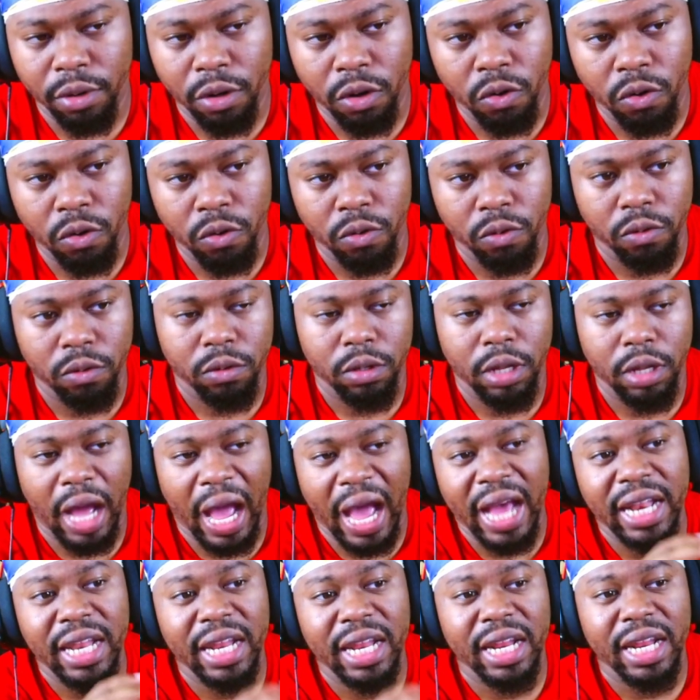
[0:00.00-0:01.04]
bro. I
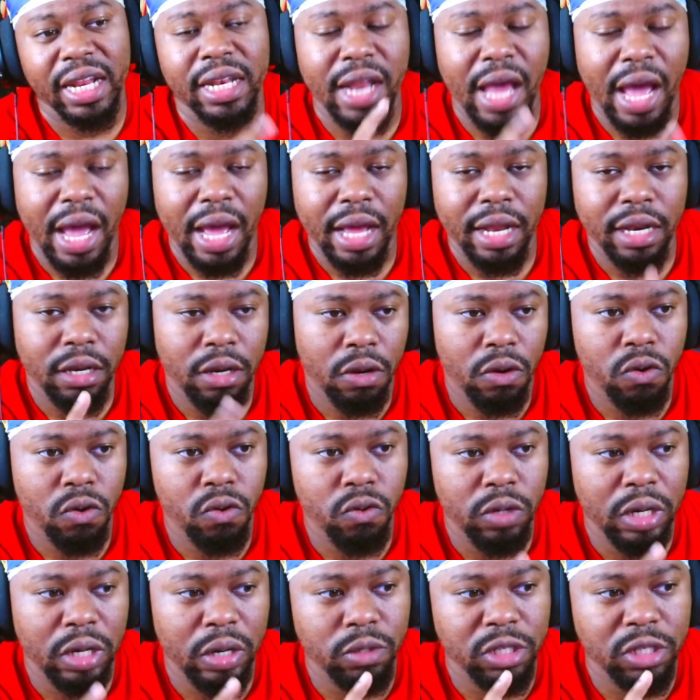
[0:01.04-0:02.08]
did not know
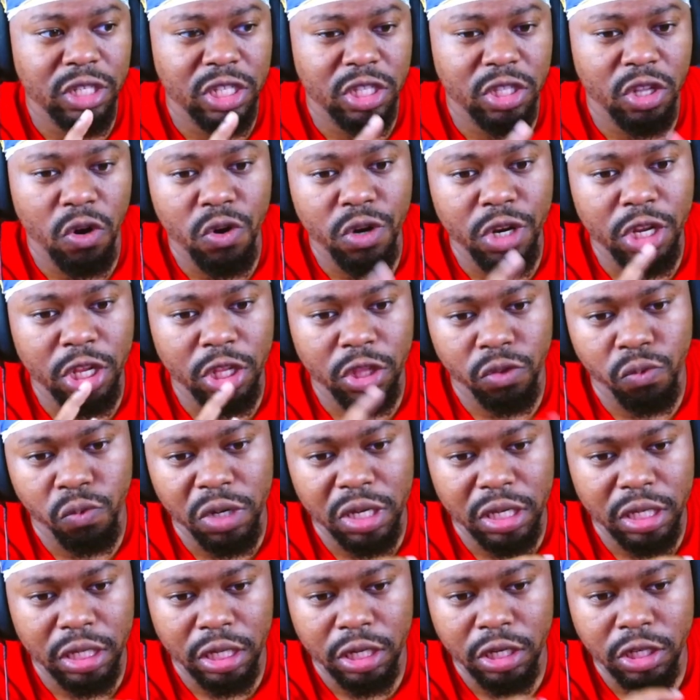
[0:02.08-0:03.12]
there was 33
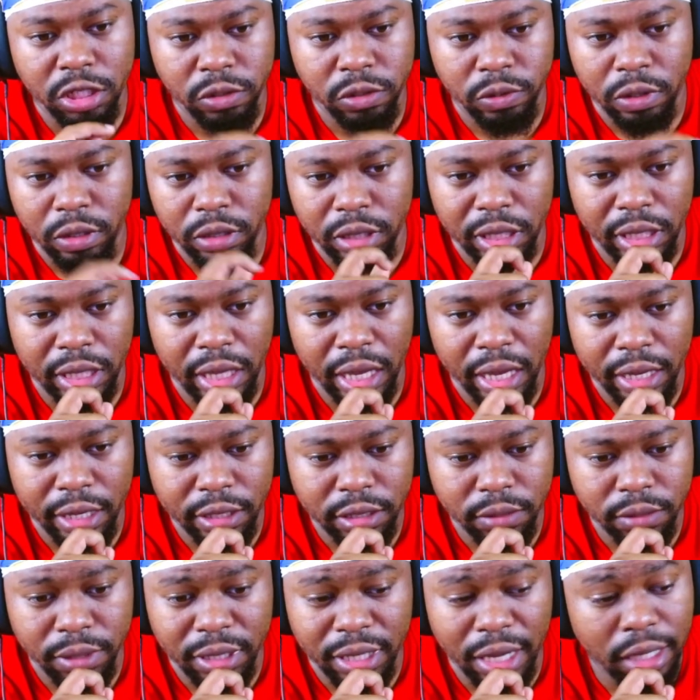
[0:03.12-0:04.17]
years worth of games,
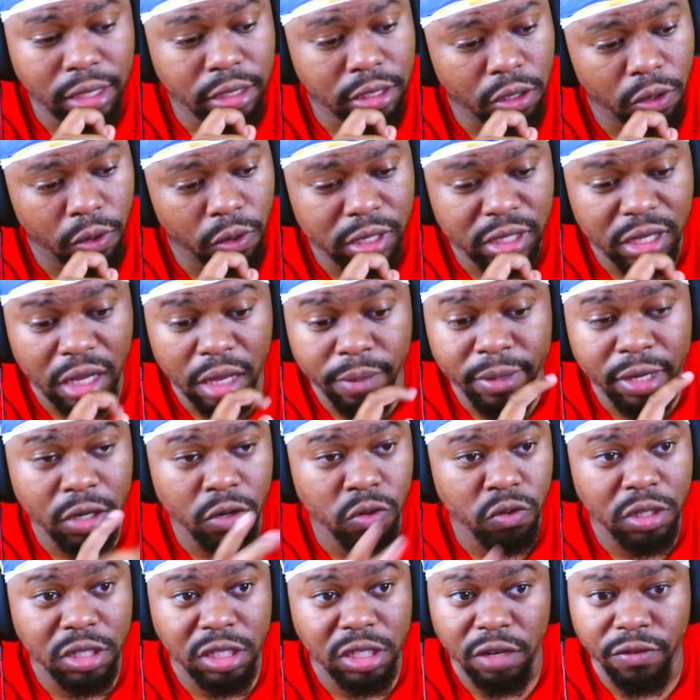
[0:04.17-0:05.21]
bro. That's crazy. They've been doing
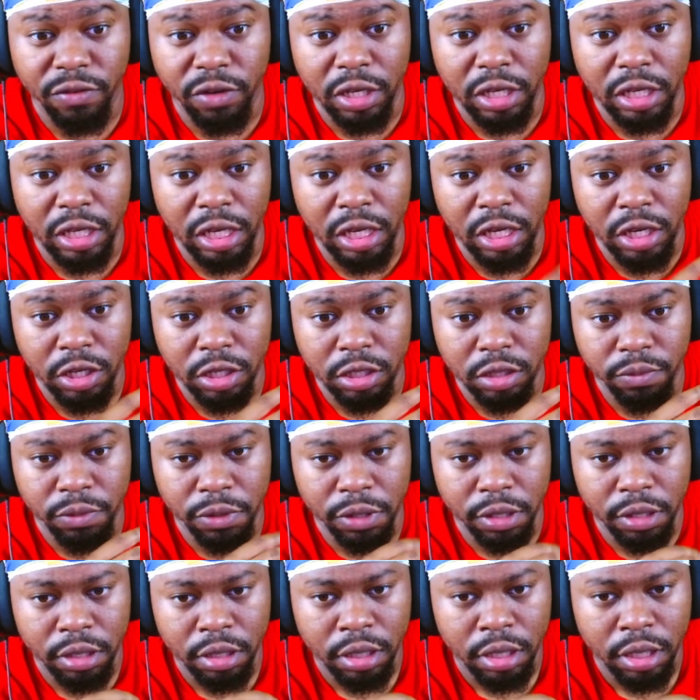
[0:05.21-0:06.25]
this shit for years, bro.
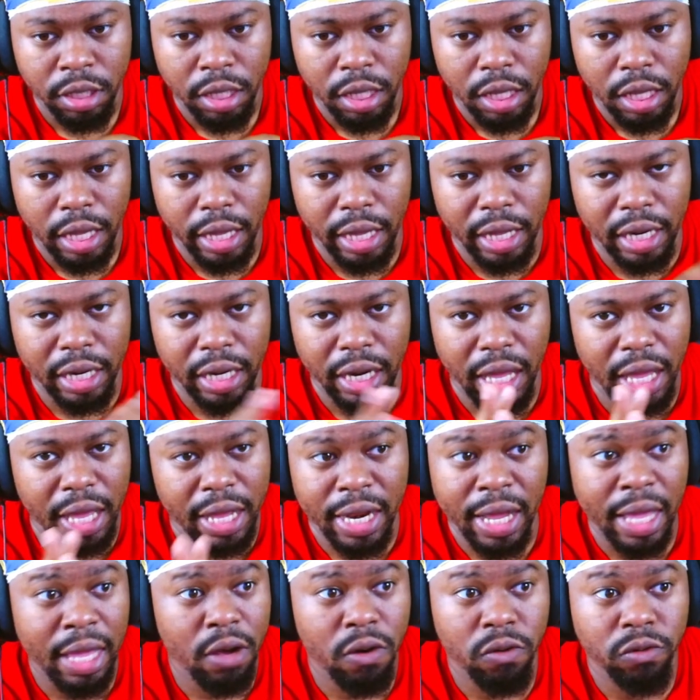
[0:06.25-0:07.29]
And it
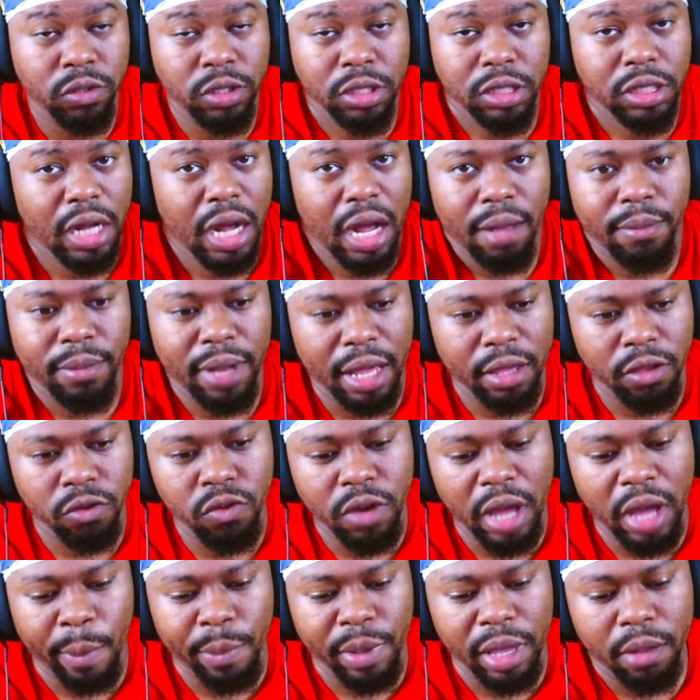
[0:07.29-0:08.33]
ain't gonna stop. Like, you
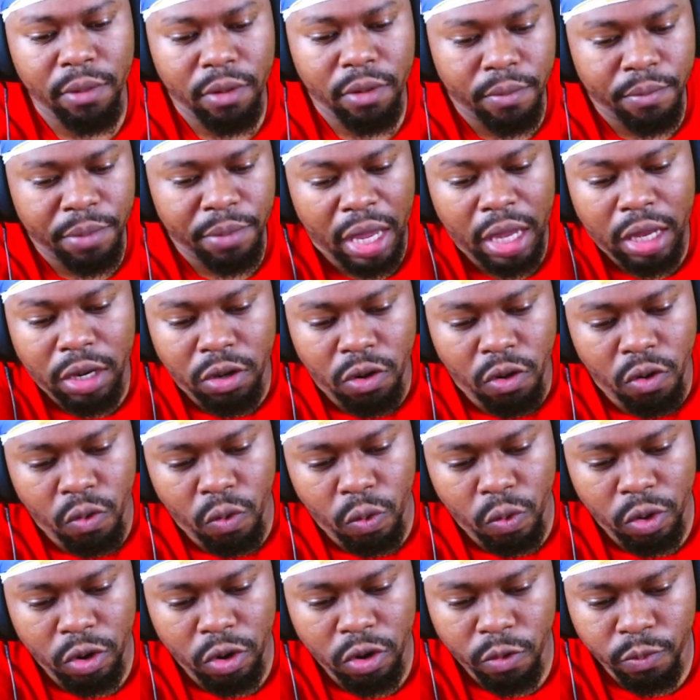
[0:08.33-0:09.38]
got people betting on
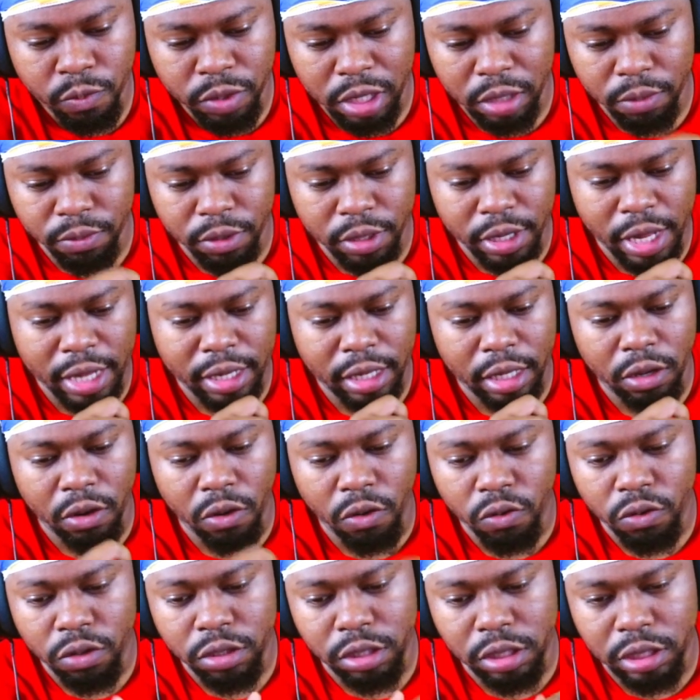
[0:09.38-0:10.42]
real people like they
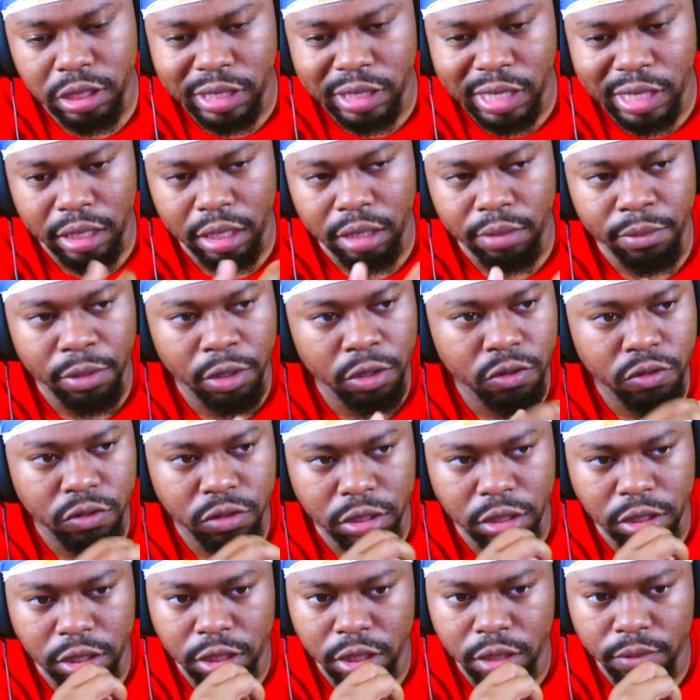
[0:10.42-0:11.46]
horses, like they mules
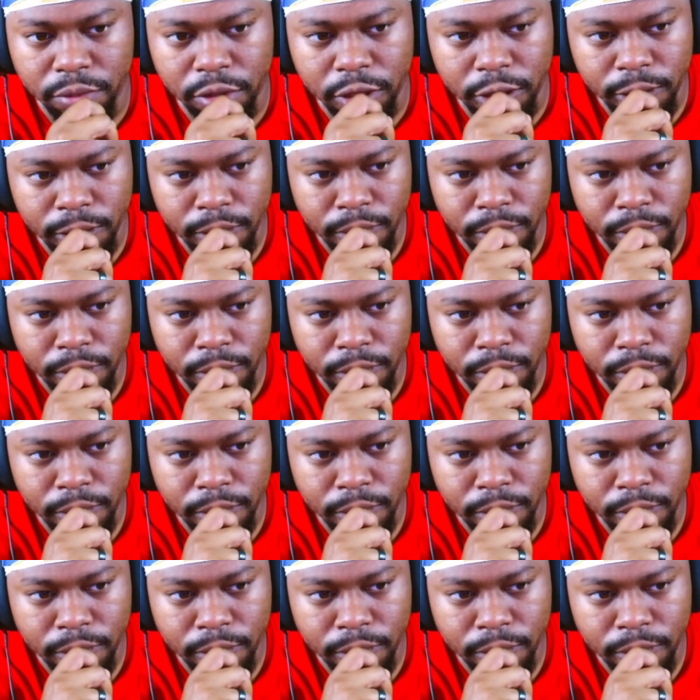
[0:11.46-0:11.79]
and shit, bro.